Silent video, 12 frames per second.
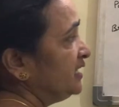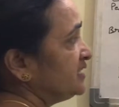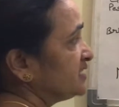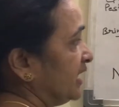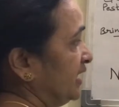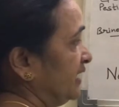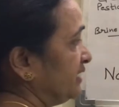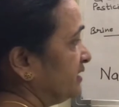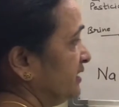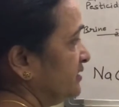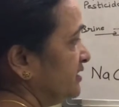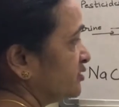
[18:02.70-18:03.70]
is
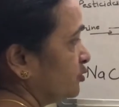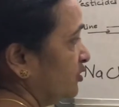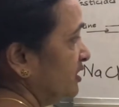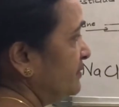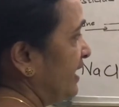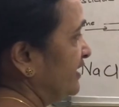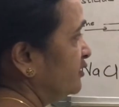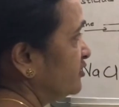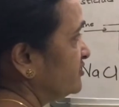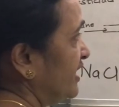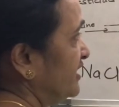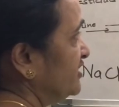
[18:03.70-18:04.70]
collected, the sodium
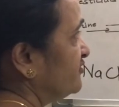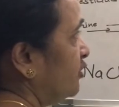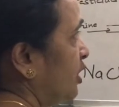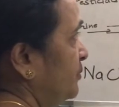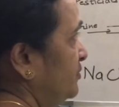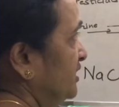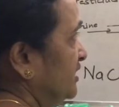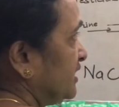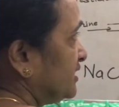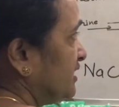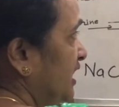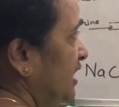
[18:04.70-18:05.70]
hydroxide is formed near
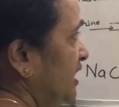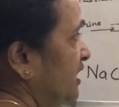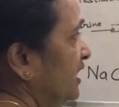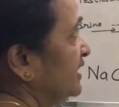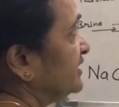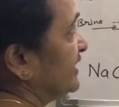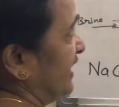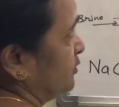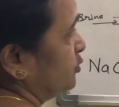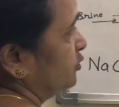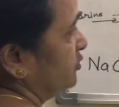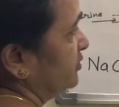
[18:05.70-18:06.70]
the
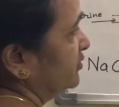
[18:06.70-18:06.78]
cathode.